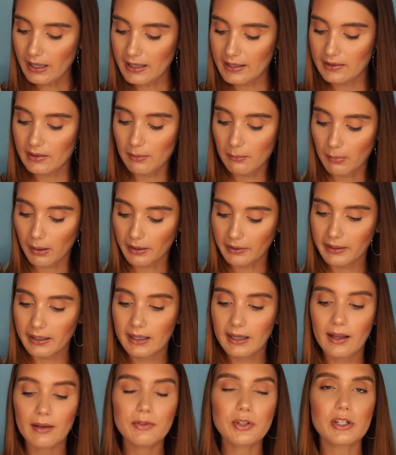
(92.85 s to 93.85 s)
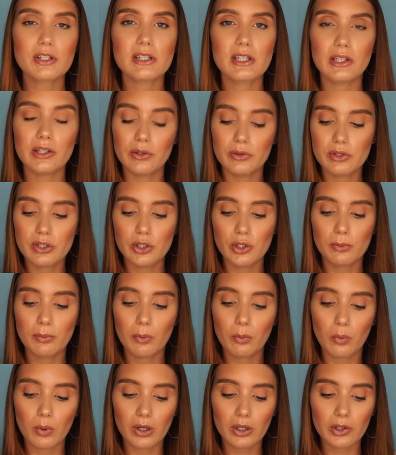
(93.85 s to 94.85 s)
in the market of just the YouTube
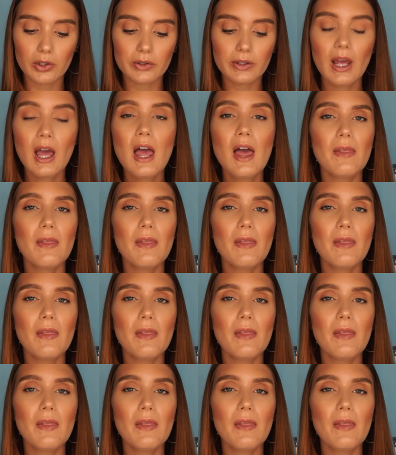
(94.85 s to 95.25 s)
world.